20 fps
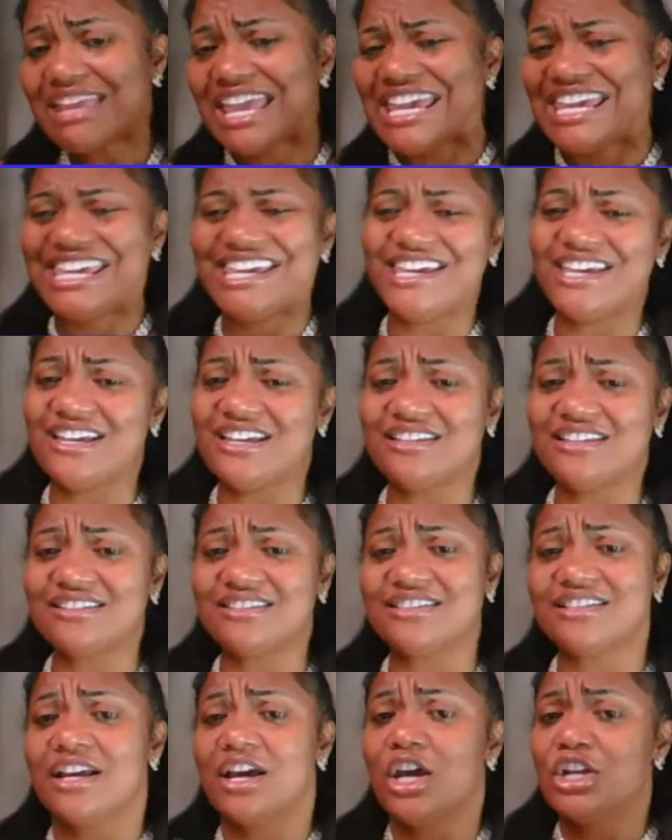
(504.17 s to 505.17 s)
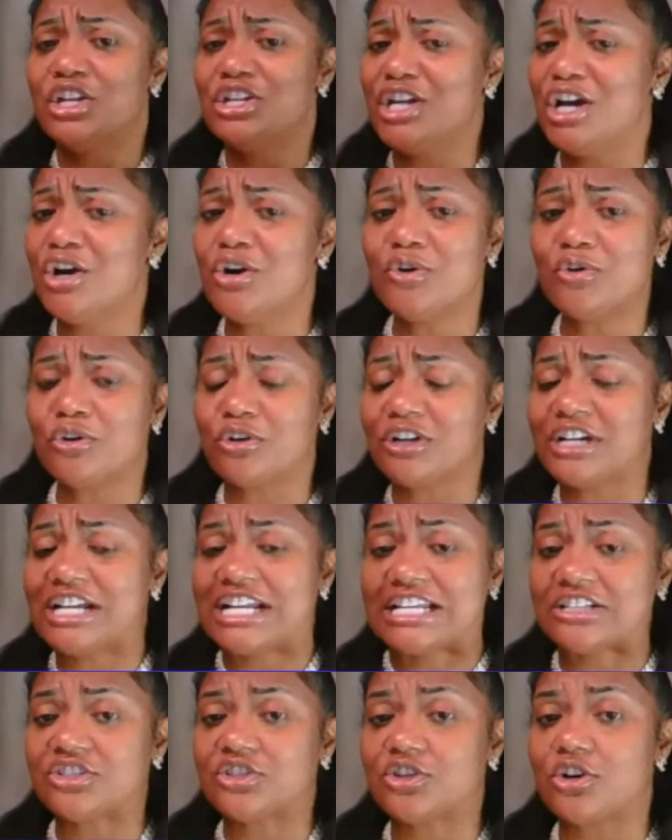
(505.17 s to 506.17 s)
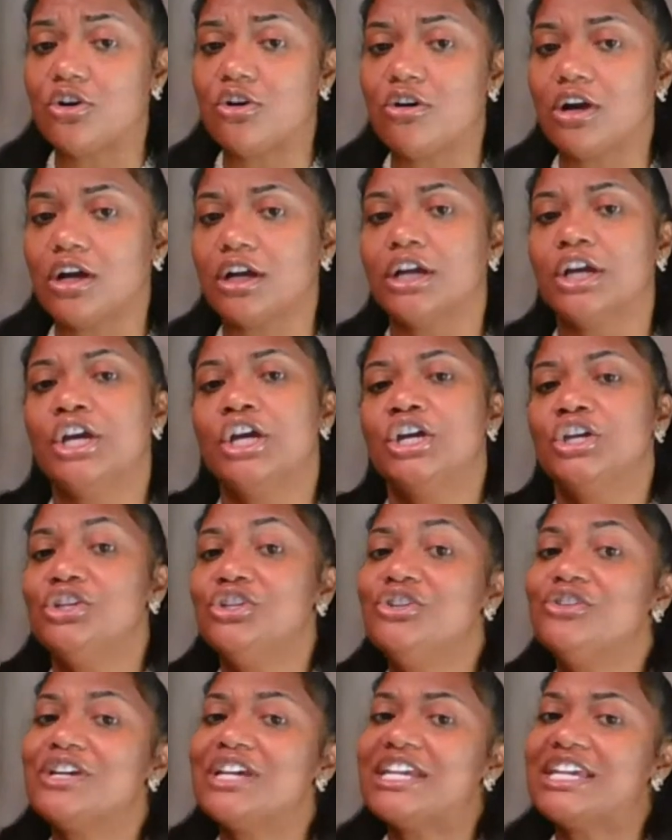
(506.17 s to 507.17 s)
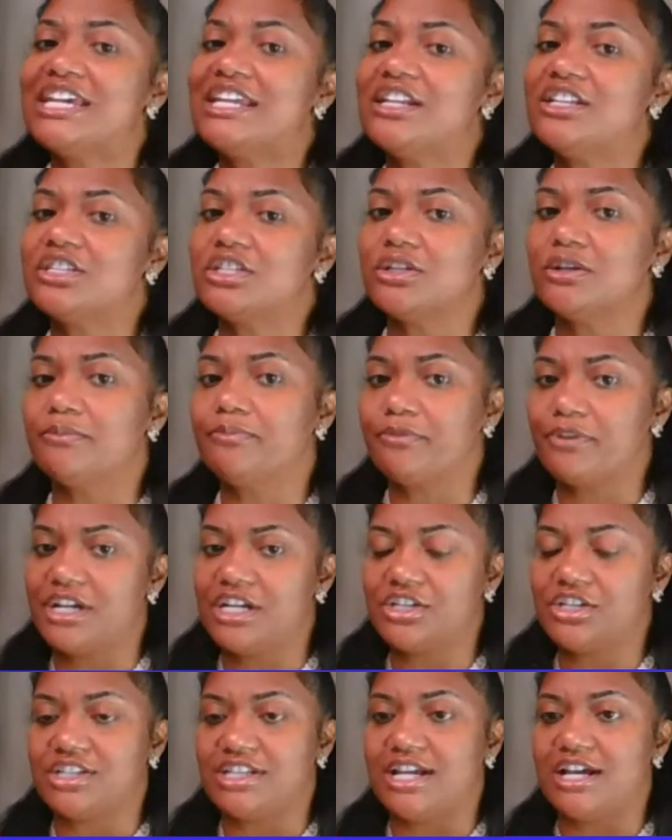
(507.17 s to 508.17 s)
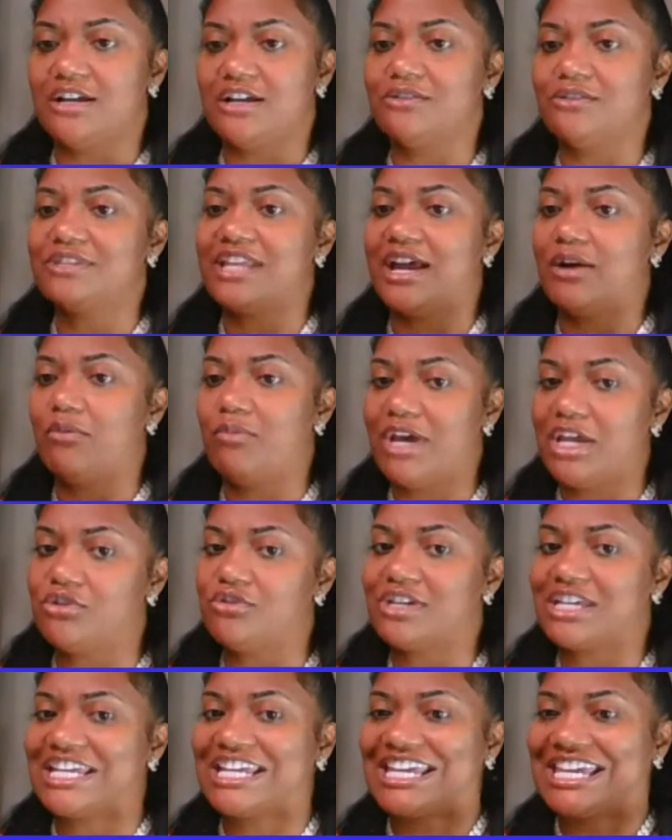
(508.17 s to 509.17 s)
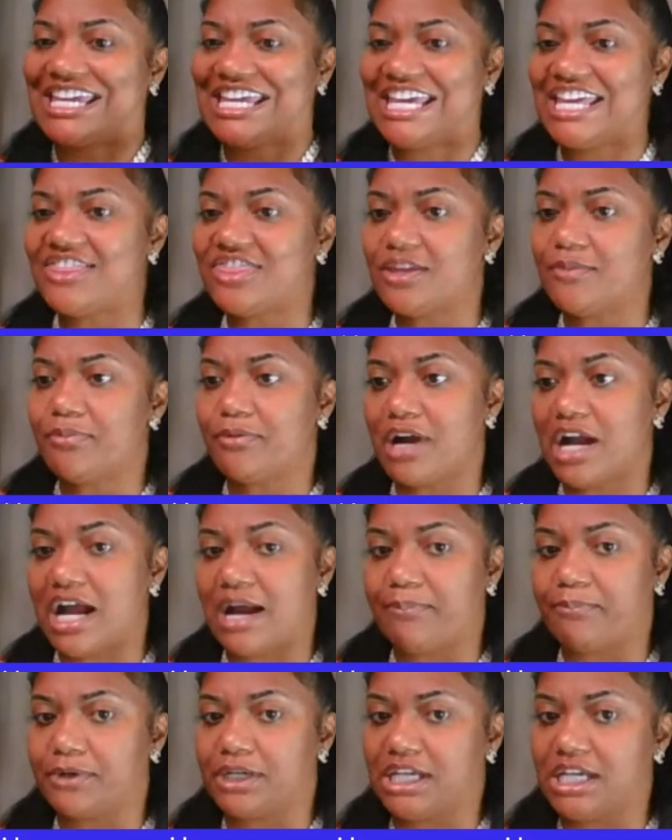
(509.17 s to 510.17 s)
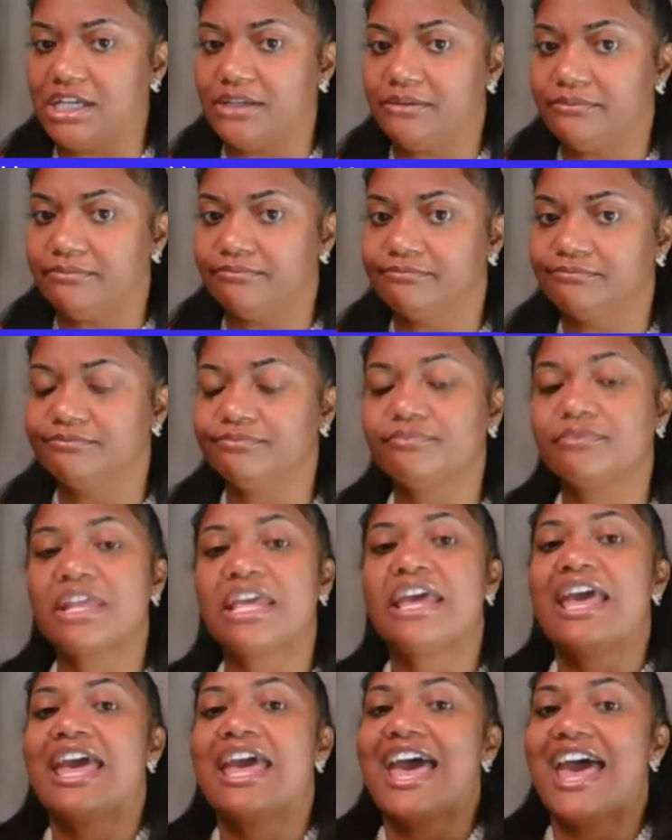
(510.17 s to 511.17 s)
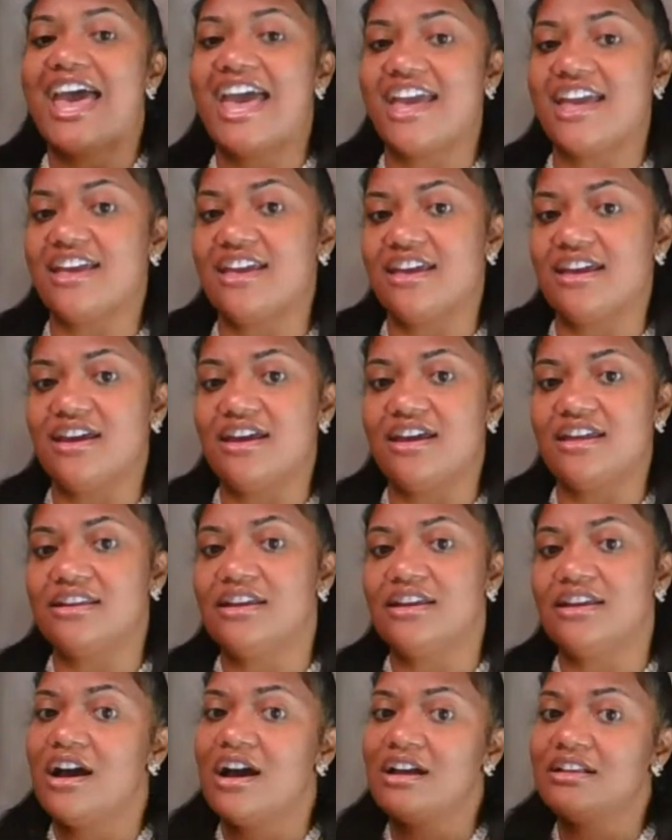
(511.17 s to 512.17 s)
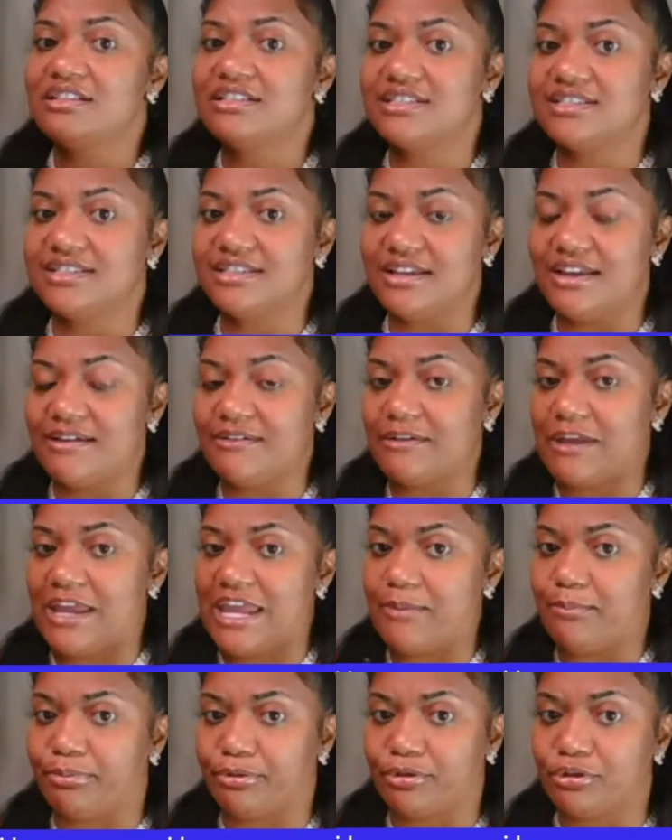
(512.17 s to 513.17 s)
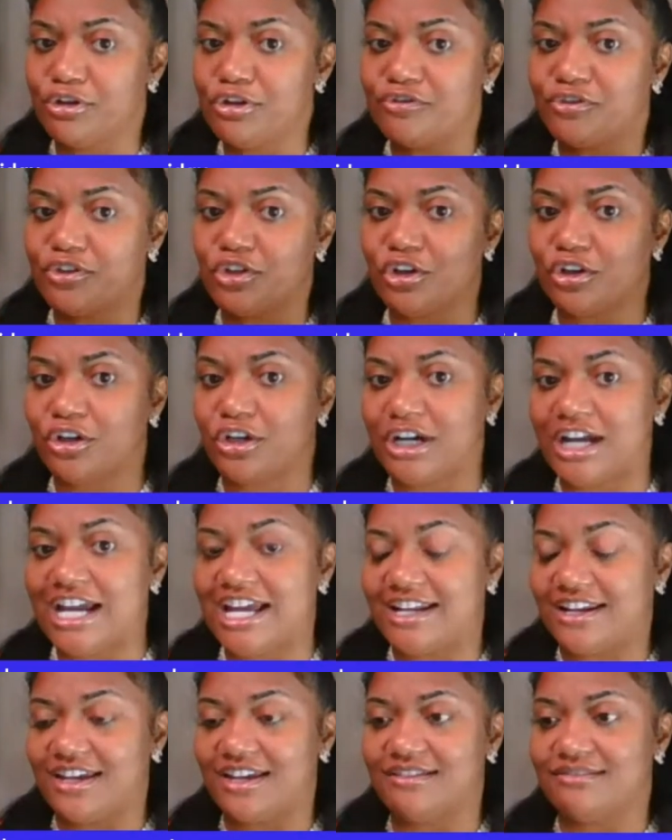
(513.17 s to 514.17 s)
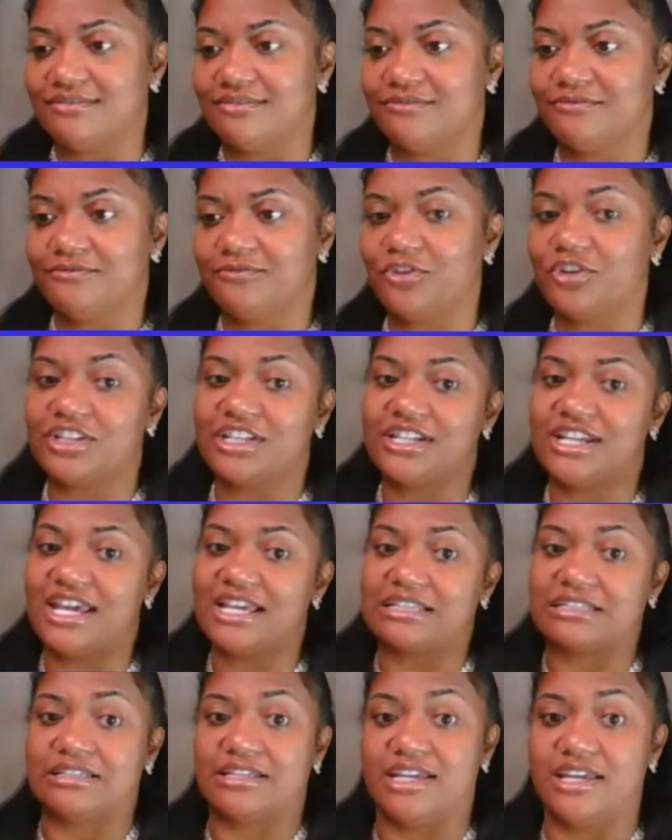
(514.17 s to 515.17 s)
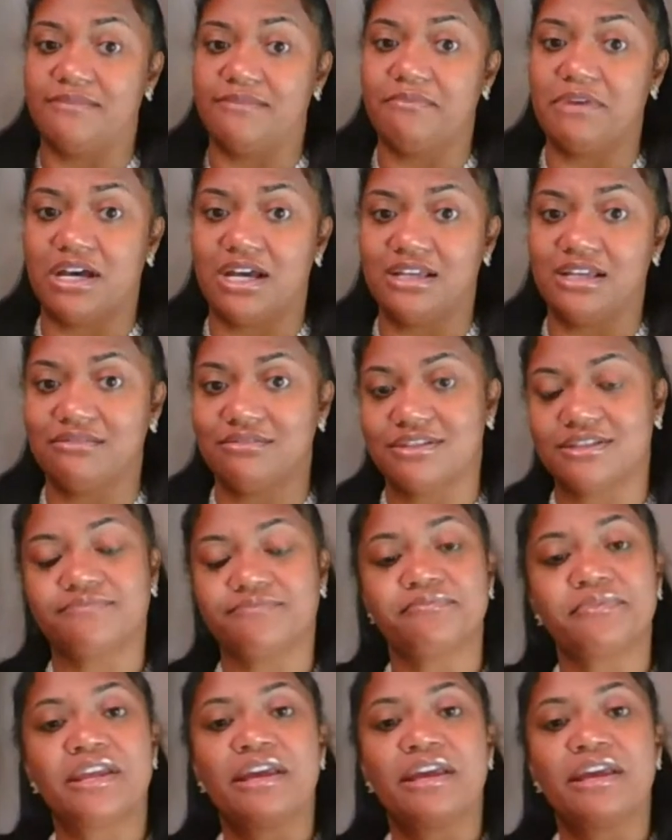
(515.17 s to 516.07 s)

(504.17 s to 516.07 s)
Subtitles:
is no credit score, you can get into a bridge loan. That way you can get the property and improve your credit for the next 10 months,